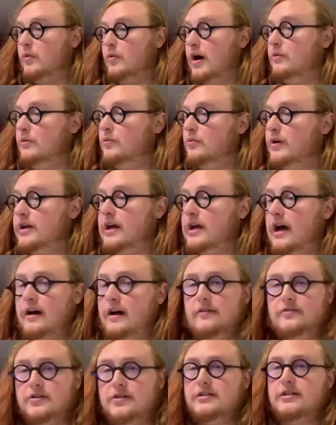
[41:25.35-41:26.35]
Well, we
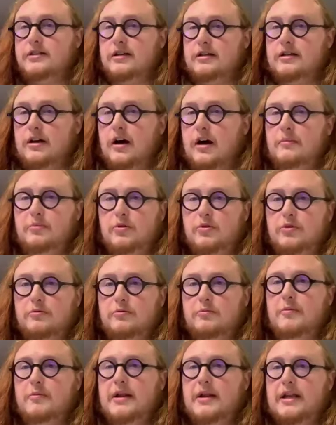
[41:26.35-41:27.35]
have just a
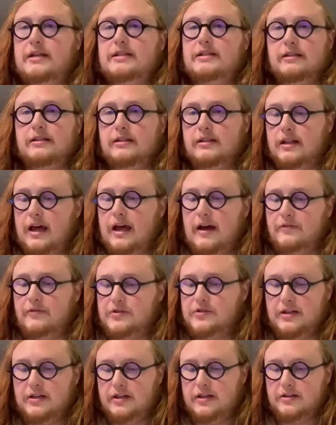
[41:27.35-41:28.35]
couple minutes
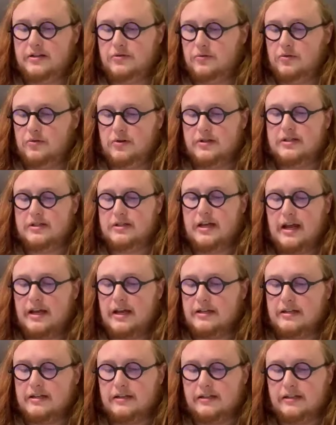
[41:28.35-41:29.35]
left, getting towards the
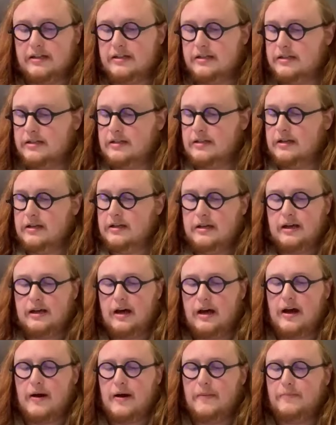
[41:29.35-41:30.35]
end at least.
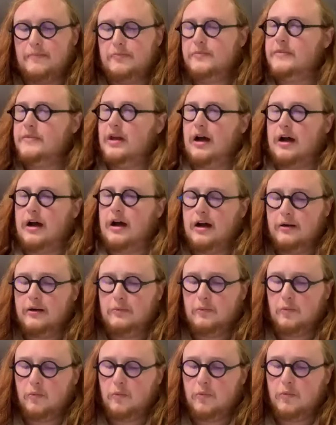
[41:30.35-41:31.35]
Um,
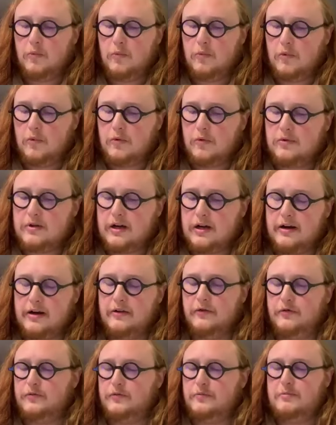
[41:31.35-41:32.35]
uh, Kind
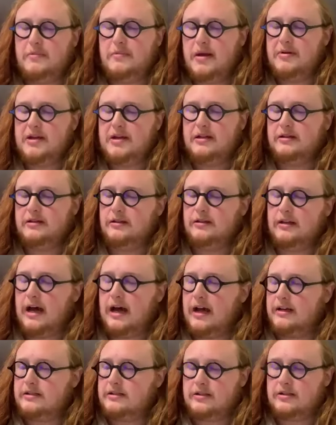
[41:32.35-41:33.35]
of maybe
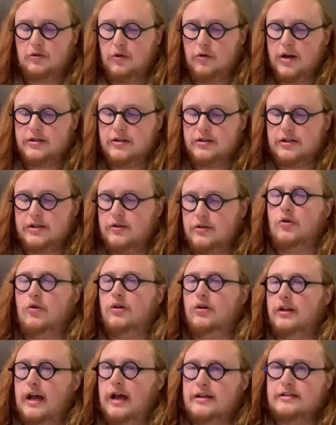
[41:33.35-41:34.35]
last question
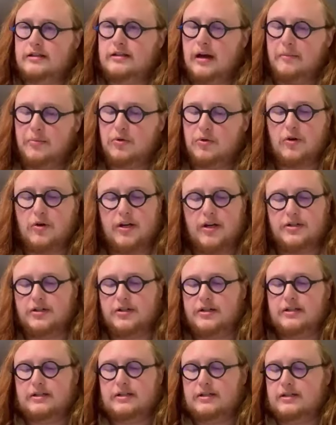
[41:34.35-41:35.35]
or last couple
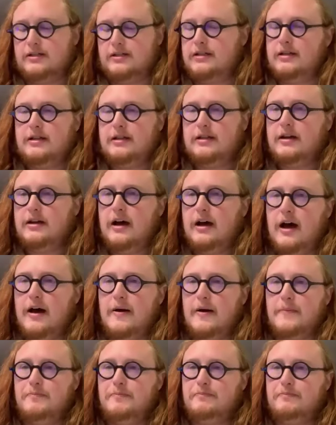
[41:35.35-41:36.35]
questions.
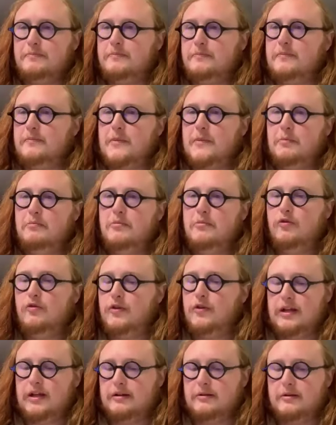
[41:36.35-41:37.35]
Um,
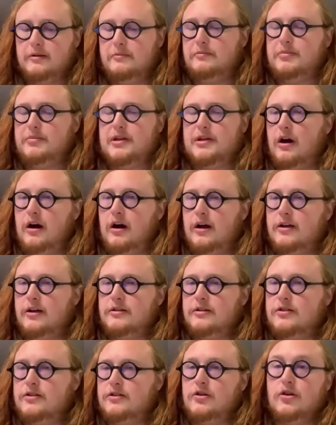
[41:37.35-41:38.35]
Moving
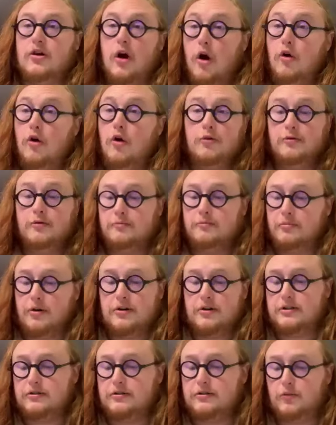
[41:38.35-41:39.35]
beyond your own
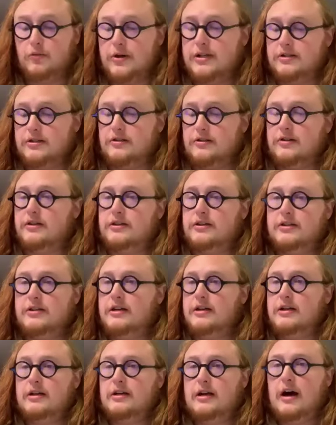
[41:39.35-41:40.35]
personal
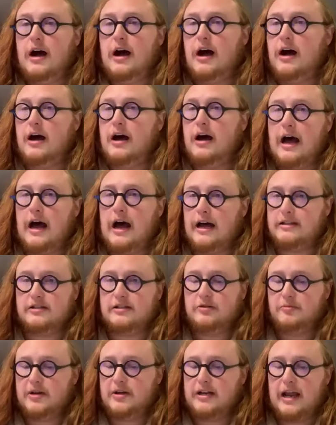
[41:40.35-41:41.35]
research,
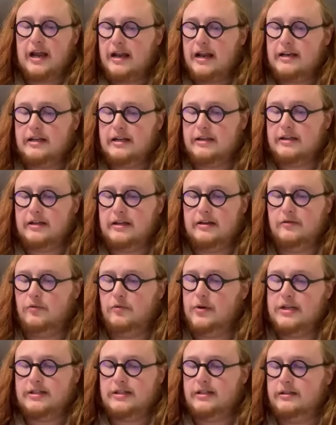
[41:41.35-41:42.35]
has there been anything
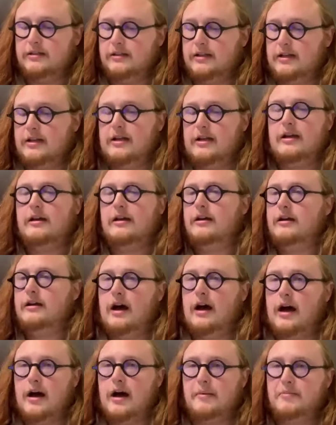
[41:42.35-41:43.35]
recently,
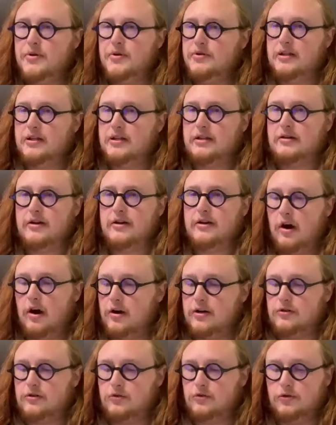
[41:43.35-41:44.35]
music theory
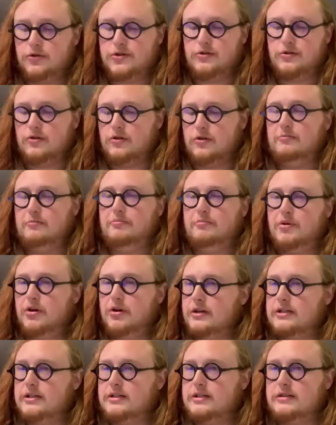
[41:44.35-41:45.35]
articles or
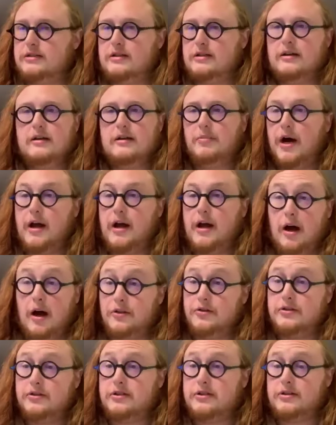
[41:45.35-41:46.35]
books by
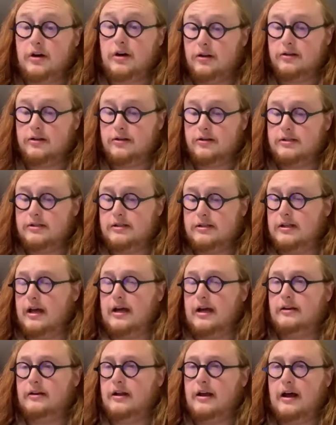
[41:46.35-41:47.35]
other scholars
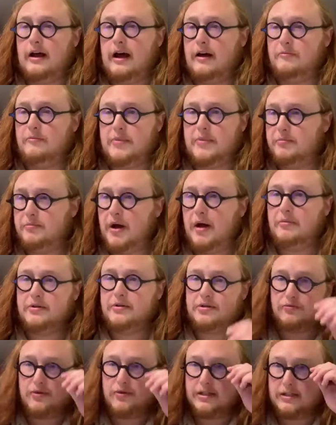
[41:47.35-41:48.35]
that have been
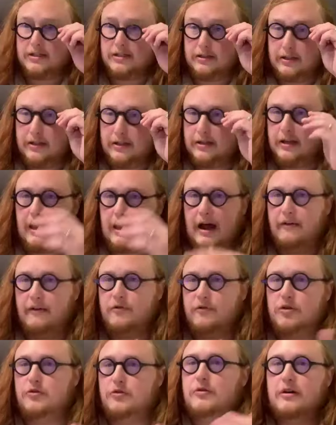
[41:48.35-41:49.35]
published recently that
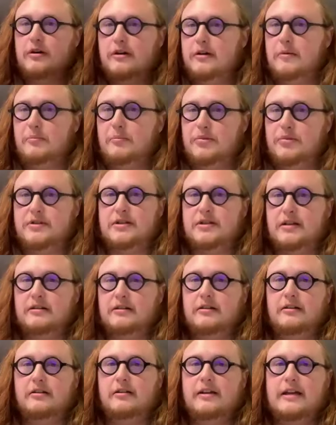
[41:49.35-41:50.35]
have you
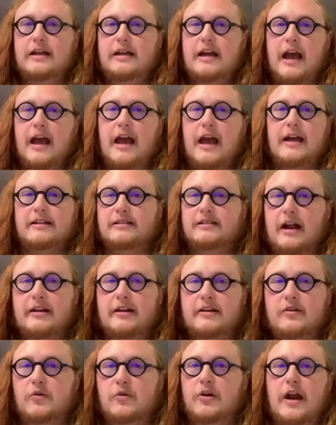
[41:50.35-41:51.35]
particularly
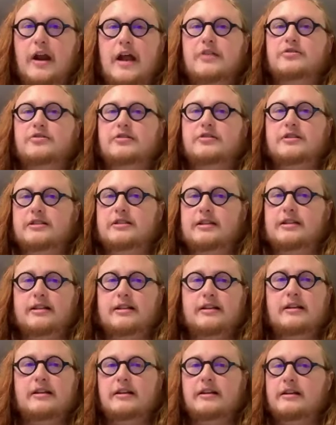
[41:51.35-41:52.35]
excited or
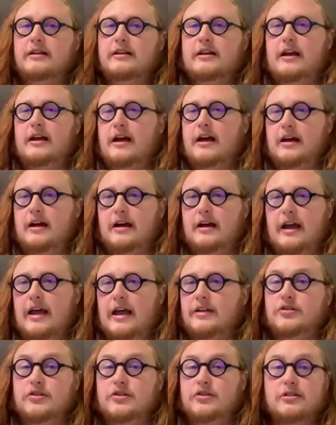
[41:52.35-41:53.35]
interested
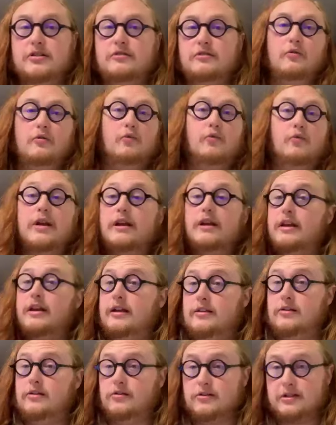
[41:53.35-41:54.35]
in just
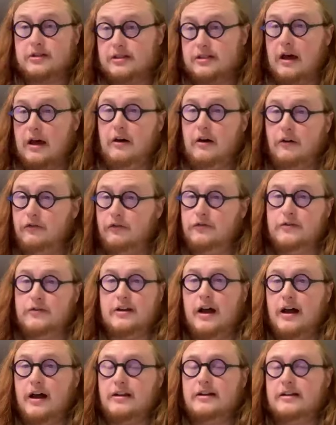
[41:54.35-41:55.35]
reading yourself,
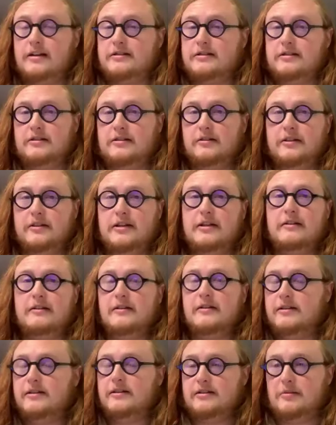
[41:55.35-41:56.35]
not
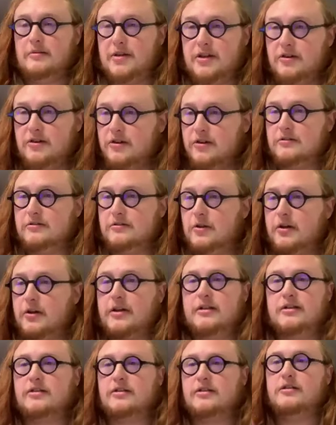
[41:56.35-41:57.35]
necessarily something you're
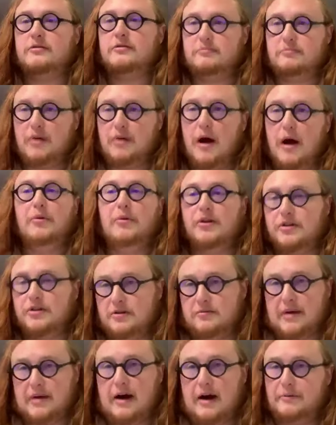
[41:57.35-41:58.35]
looking to
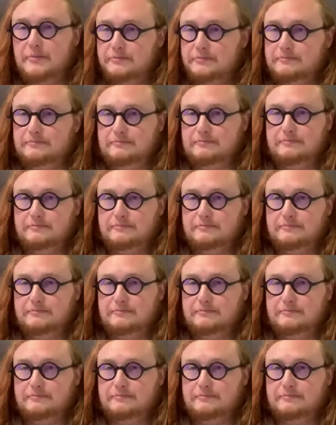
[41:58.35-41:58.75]
publish about?